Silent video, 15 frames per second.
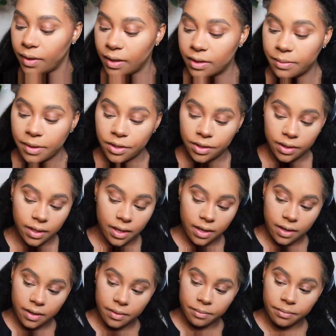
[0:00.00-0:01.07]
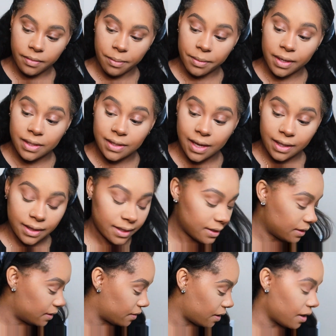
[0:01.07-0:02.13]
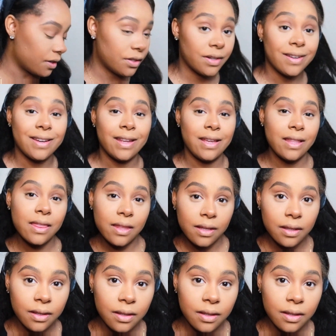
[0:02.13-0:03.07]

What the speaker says: Especially, I'm gonna take this underneath.